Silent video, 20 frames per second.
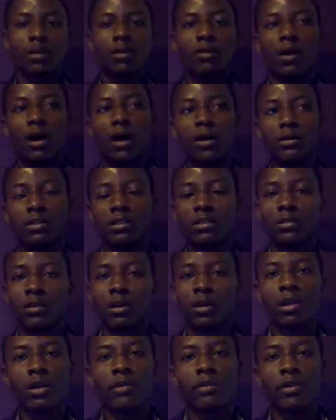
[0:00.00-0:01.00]
while the
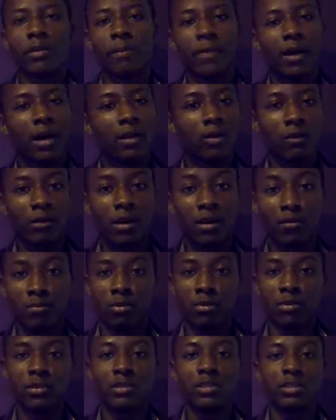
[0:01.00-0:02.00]
non-living part of our
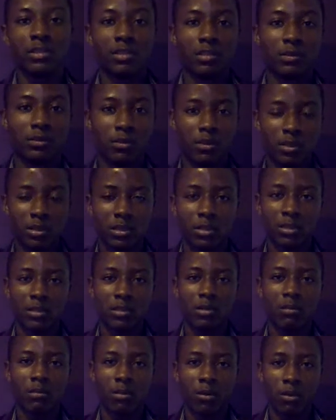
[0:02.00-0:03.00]
blood is the what is
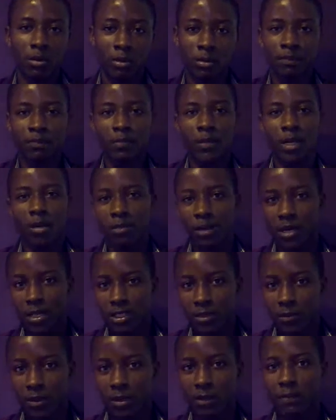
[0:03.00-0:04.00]
the blood
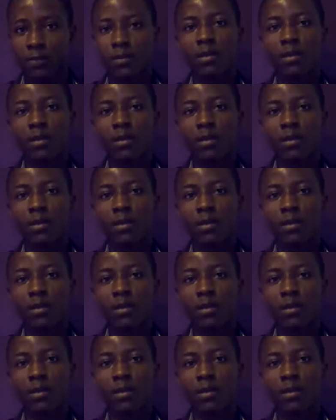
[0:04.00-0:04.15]
plasma.